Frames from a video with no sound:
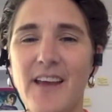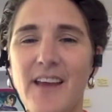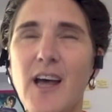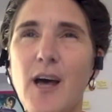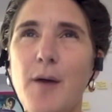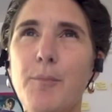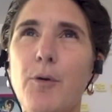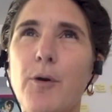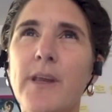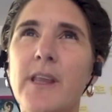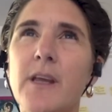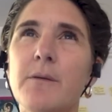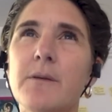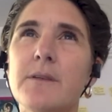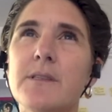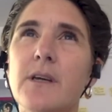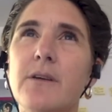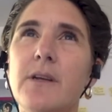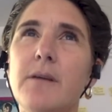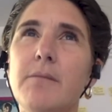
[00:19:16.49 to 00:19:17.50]
Yeah, at that point
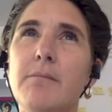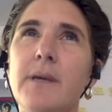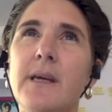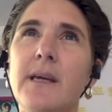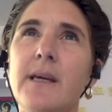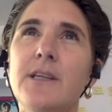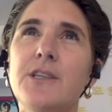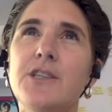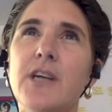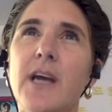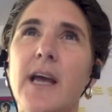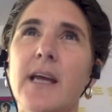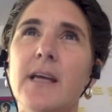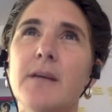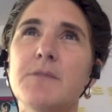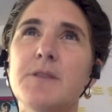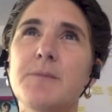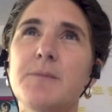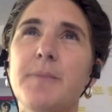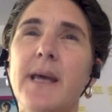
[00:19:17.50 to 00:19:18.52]
there was only me,
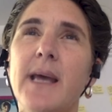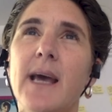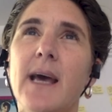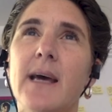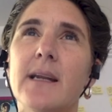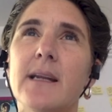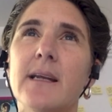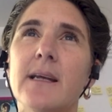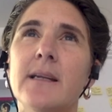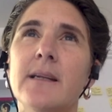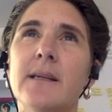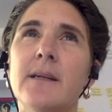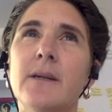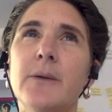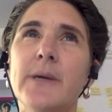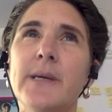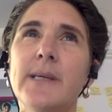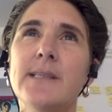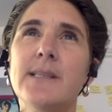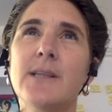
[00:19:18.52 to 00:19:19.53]
James Beat,
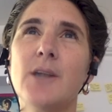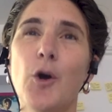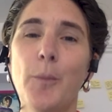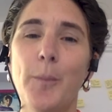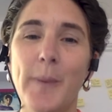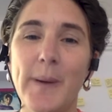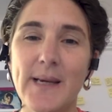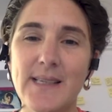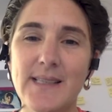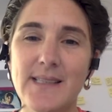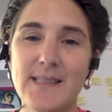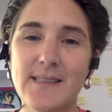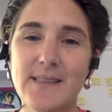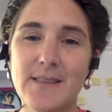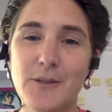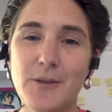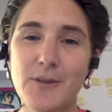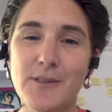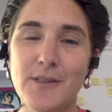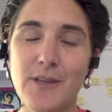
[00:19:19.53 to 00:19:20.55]
and Luis Lopez,
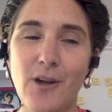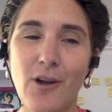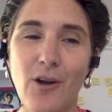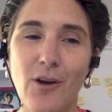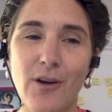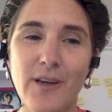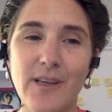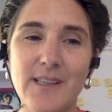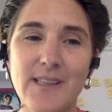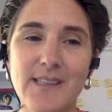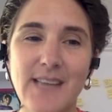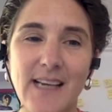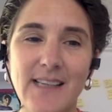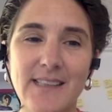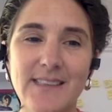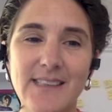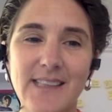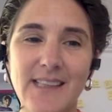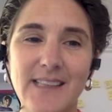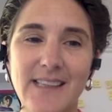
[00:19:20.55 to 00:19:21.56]
who's the longest
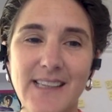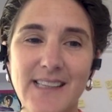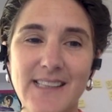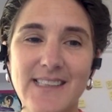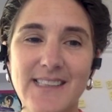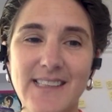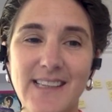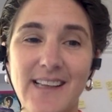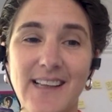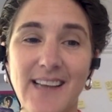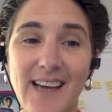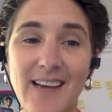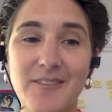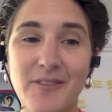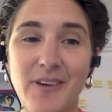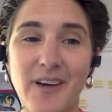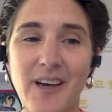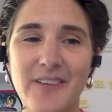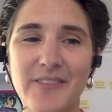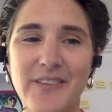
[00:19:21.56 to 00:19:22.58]
standing. He's still
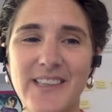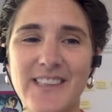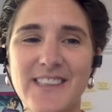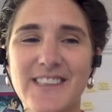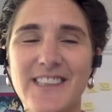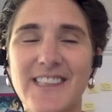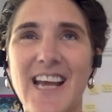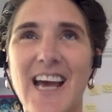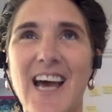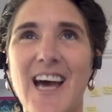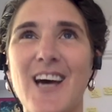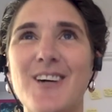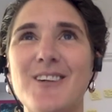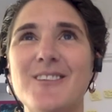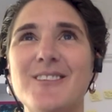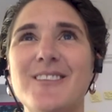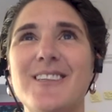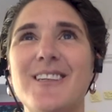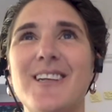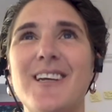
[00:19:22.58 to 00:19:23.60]
at Viaventure
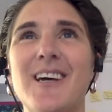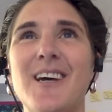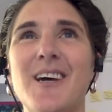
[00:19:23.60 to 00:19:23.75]
now.